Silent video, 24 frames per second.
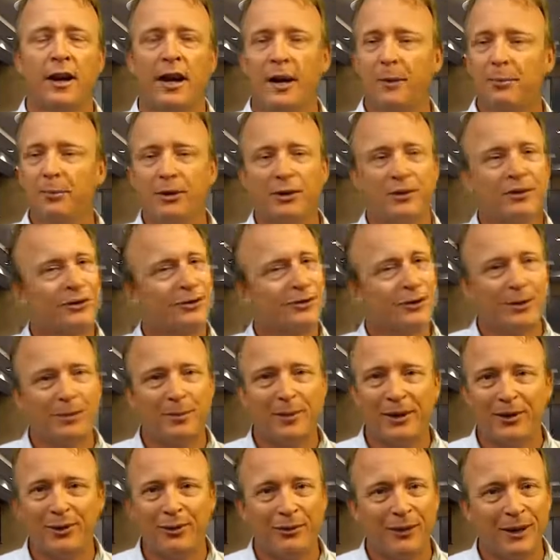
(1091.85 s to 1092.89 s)
I put those
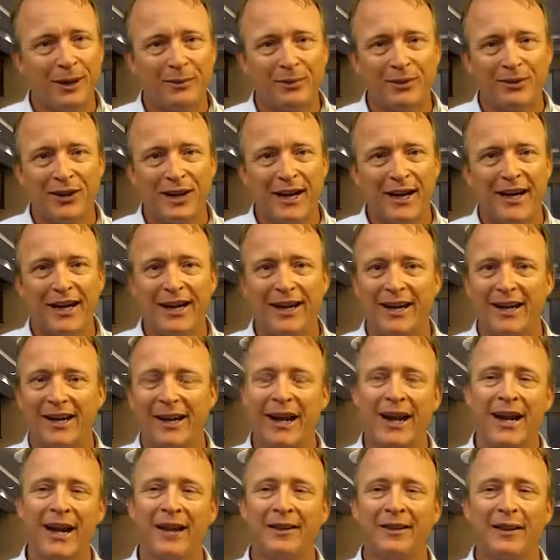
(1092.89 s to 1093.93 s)
up on the website
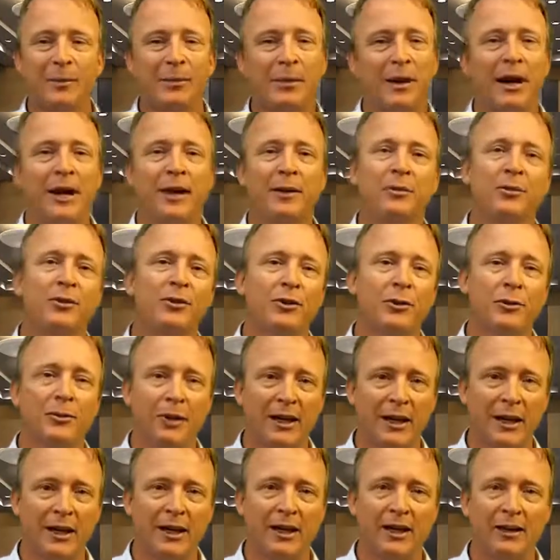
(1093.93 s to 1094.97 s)
and they buy them through
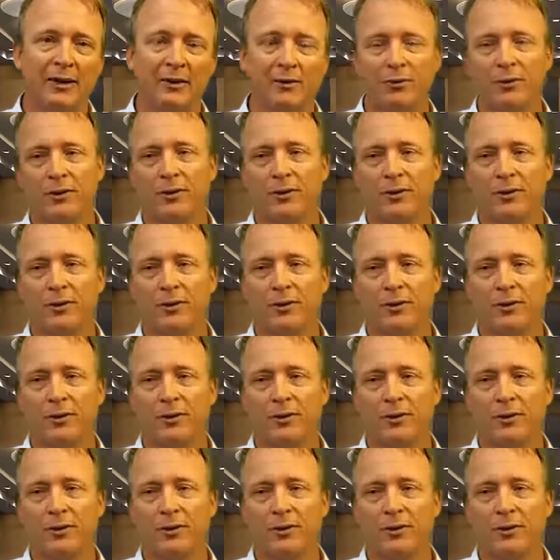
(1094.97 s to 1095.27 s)
me.